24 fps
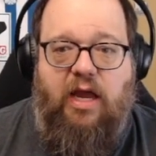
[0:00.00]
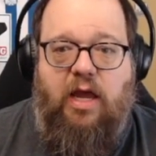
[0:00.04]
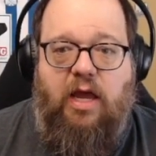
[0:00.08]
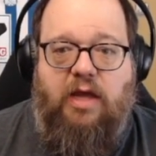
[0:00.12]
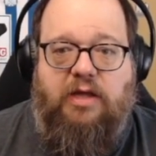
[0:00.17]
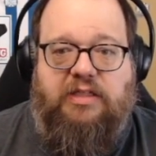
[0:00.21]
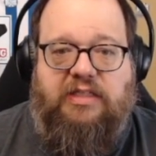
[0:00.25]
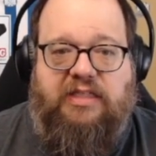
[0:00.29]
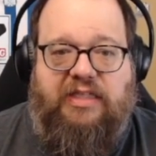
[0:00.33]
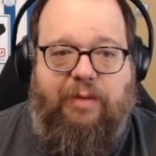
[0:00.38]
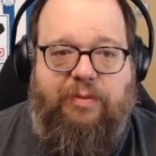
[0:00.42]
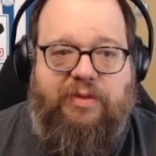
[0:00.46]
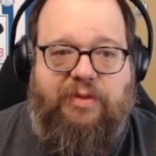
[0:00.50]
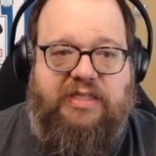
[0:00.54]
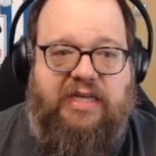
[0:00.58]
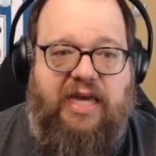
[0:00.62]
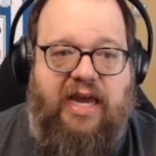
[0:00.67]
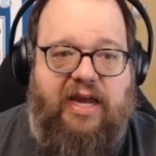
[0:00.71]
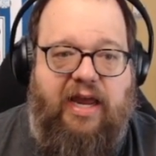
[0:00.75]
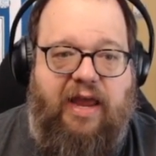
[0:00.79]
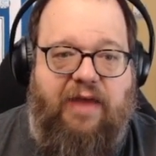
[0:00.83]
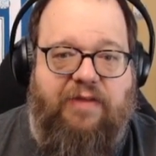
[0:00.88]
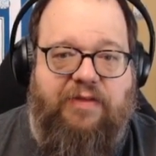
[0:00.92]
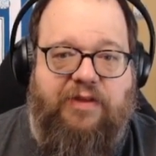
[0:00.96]
CM
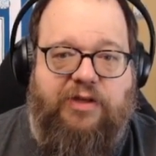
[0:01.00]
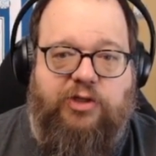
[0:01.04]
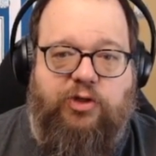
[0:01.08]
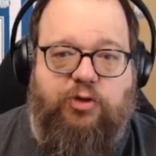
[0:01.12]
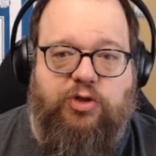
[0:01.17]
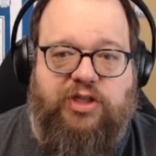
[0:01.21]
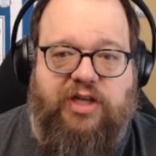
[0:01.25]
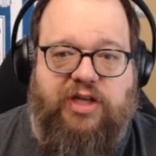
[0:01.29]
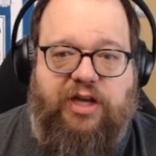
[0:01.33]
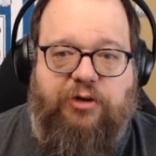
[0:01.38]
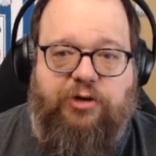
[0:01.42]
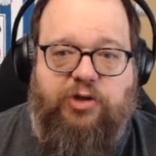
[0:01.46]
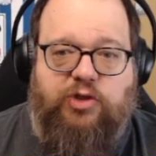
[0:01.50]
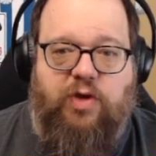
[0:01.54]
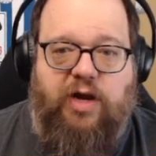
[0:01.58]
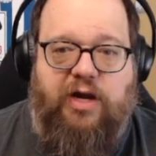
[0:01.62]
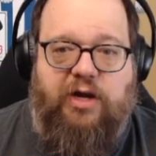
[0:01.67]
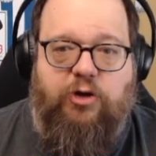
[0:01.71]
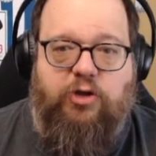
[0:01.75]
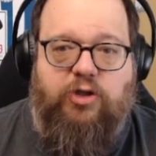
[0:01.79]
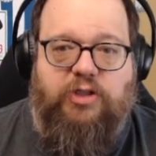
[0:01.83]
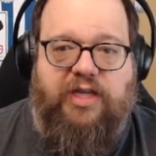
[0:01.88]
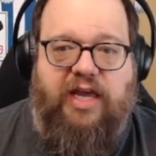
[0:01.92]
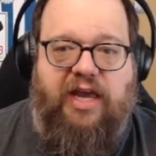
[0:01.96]
attack and the 2 Shadow
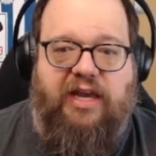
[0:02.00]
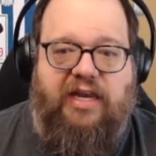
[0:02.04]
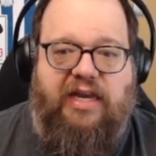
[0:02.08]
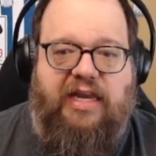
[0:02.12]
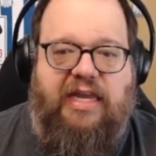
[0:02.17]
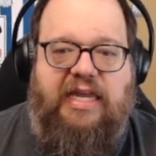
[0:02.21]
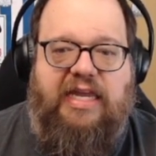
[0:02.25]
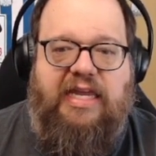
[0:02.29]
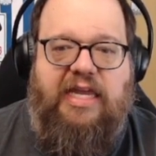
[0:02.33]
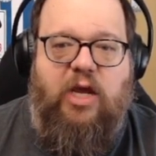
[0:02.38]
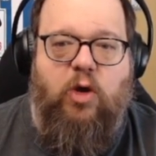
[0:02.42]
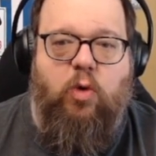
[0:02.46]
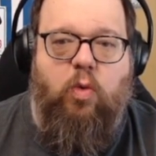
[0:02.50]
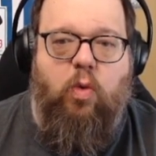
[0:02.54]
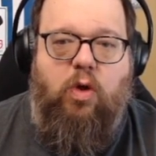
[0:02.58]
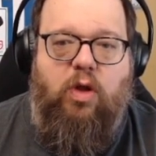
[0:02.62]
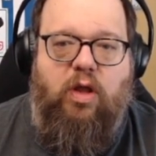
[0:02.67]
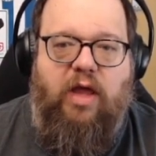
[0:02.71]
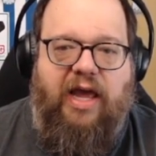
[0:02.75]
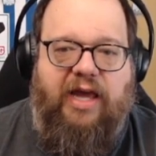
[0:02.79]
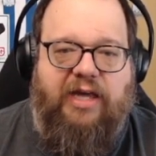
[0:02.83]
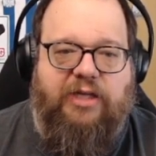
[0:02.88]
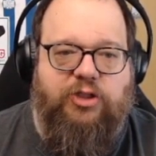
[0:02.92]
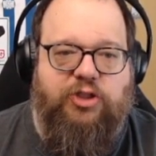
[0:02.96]
Strikers had
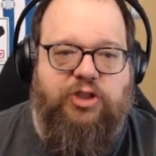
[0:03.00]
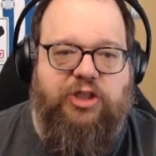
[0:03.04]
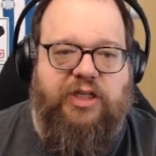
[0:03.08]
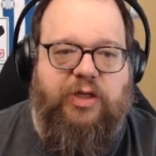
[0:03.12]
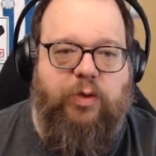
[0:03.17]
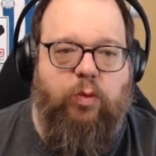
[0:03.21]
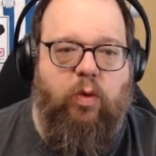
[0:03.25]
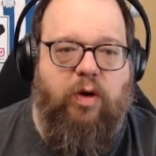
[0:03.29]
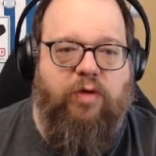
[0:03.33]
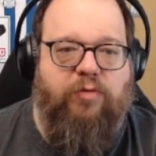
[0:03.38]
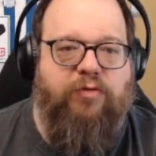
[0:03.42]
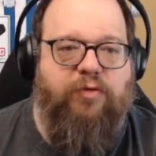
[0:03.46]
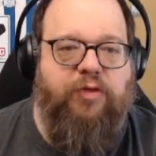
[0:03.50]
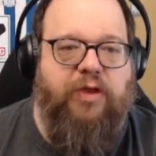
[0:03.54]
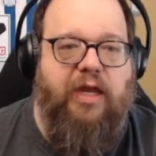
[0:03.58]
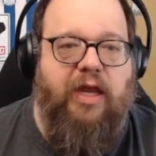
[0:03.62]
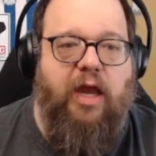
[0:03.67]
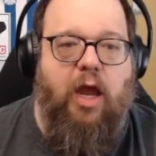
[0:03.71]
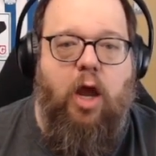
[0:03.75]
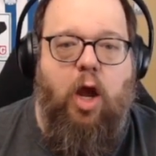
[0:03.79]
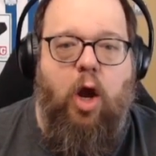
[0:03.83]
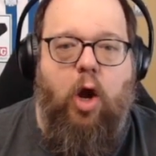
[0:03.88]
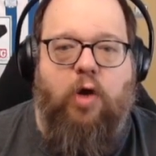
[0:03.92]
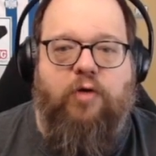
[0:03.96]
equal XG roughly
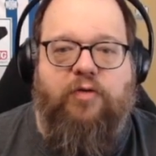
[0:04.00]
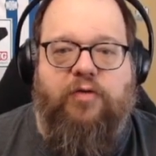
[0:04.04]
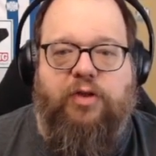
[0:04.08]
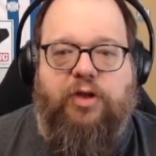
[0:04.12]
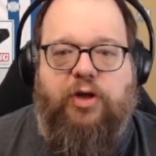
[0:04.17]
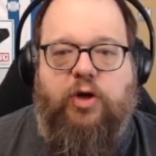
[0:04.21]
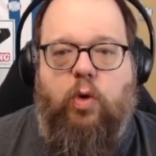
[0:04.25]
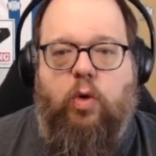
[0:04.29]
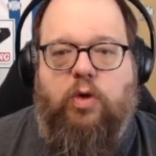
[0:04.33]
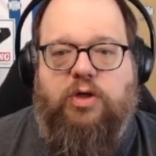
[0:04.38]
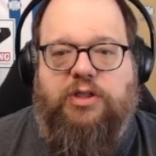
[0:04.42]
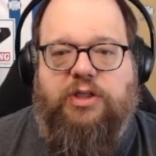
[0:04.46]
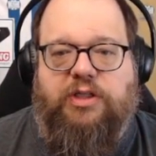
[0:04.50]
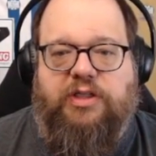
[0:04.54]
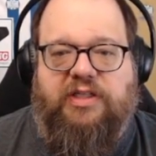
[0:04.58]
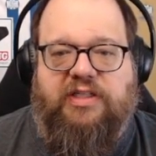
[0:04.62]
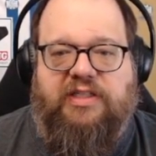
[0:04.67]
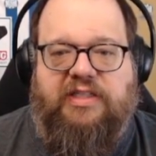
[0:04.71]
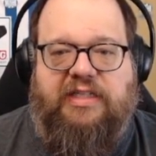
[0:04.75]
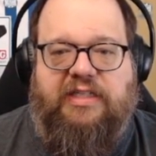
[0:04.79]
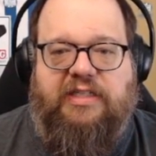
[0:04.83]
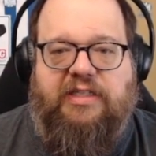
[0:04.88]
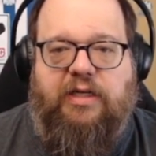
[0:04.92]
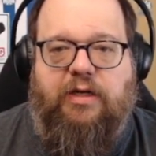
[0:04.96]
over the course of the
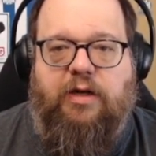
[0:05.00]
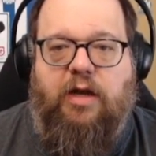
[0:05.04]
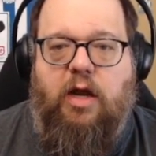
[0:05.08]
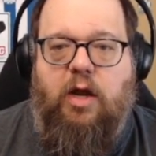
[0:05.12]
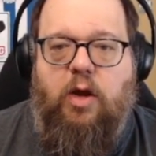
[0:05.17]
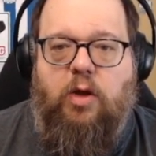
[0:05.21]
season.